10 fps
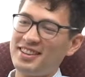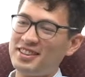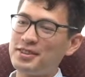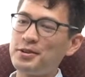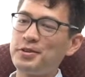
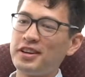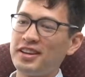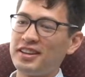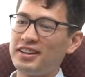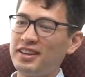
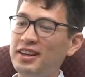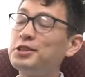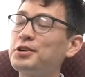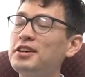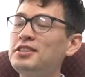So it's
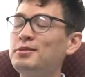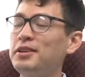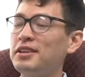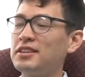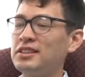crazy
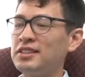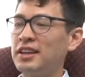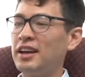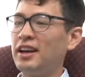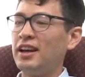
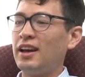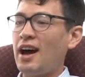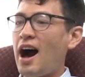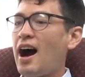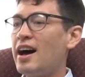because
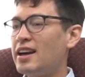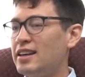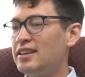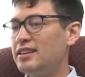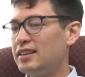
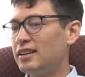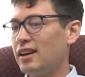I